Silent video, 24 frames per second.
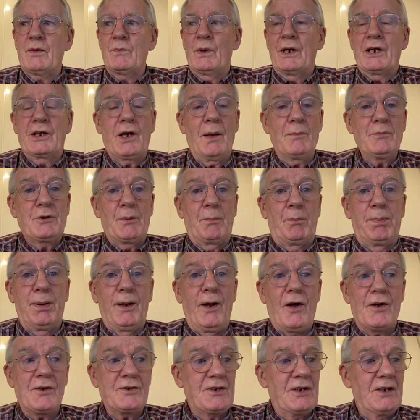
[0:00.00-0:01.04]
when you come to
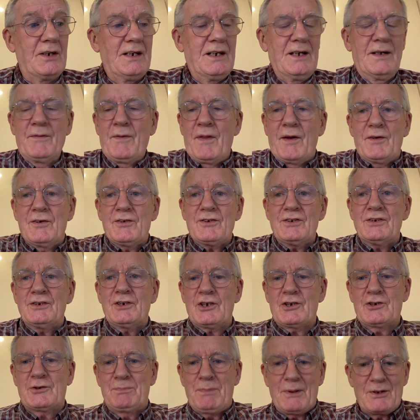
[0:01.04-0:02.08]
plot, there isn't
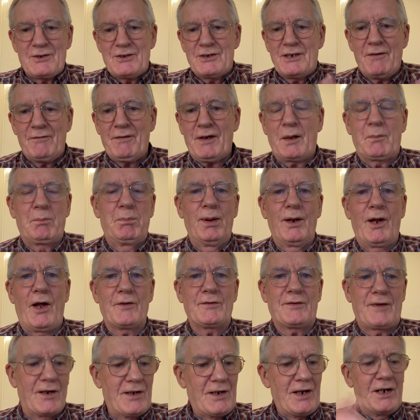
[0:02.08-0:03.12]
a specific
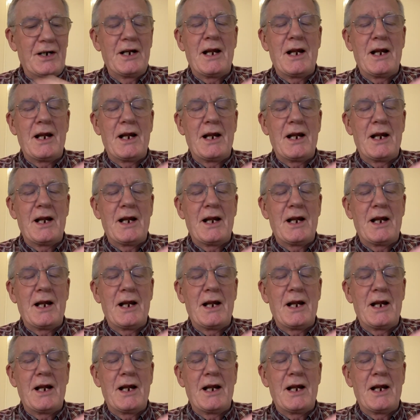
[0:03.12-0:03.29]
plot. There are a